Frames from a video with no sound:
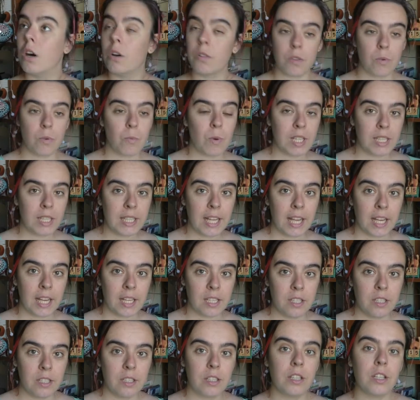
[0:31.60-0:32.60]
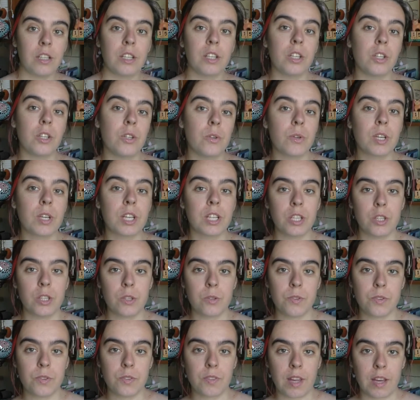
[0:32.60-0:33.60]
On the one hand, you can
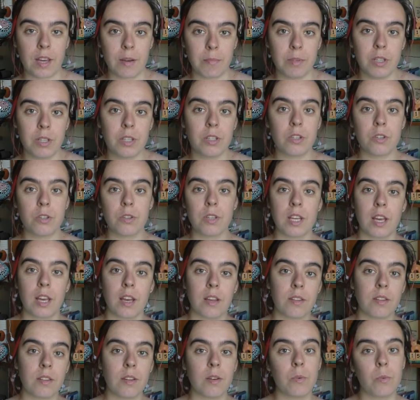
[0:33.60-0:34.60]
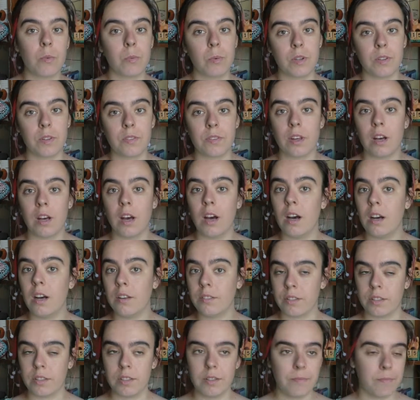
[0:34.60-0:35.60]
use them together with
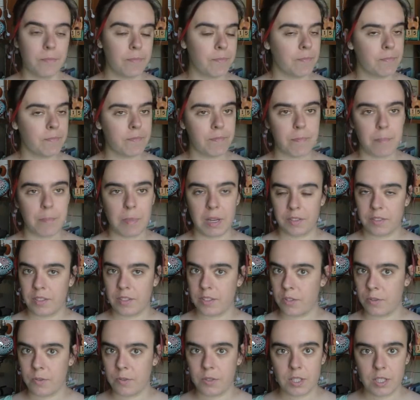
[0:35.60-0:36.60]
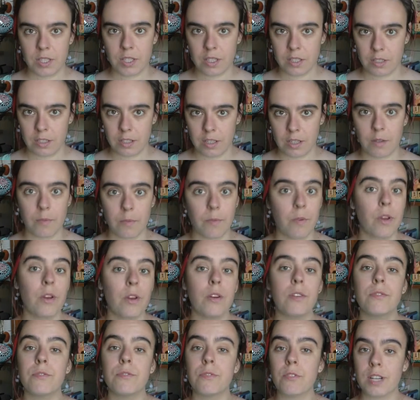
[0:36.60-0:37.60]
other methods of studying.
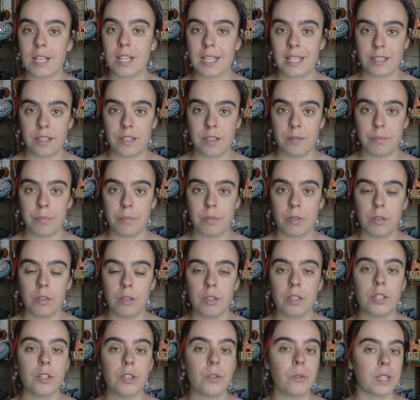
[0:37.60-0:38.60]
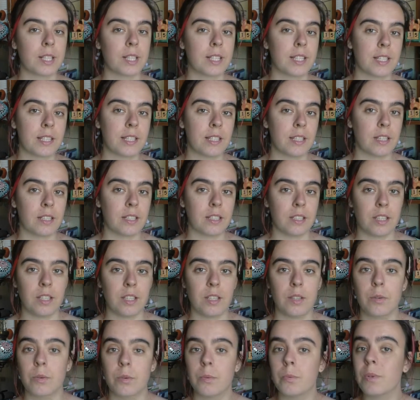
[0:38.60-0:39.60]
For example, you can
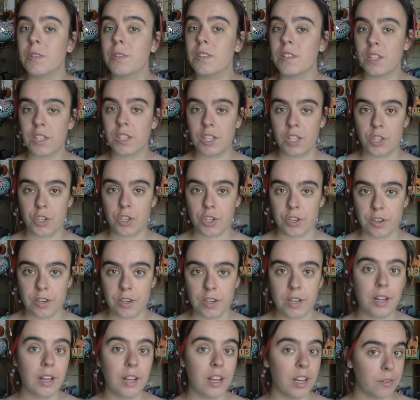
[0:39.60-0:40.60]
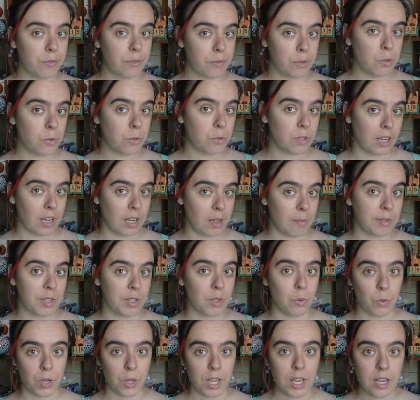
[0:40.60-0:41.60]
study with a teacher a few times
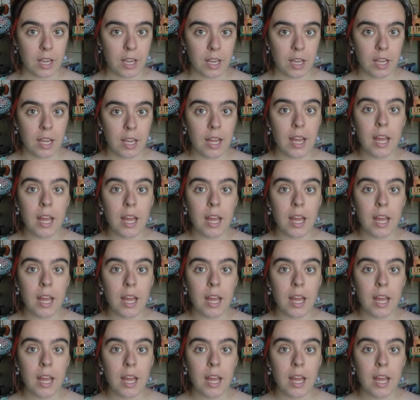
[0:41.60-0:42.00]
a week,